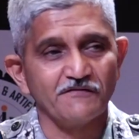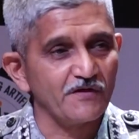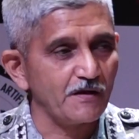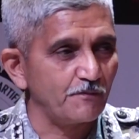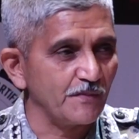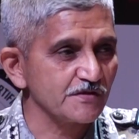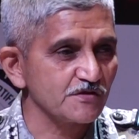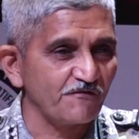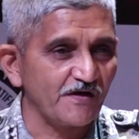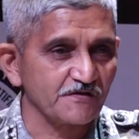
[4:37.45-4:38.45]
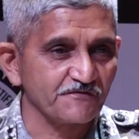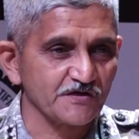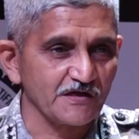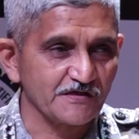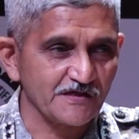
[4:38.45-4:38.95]
and development of
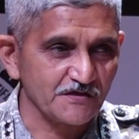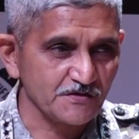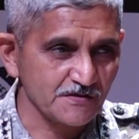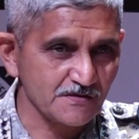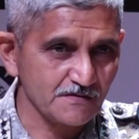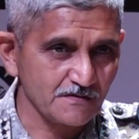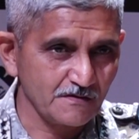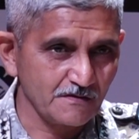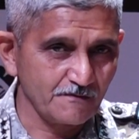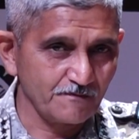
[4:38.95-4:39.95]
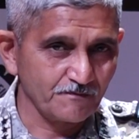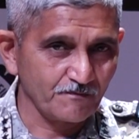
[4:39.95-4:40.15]
artificial intelligence.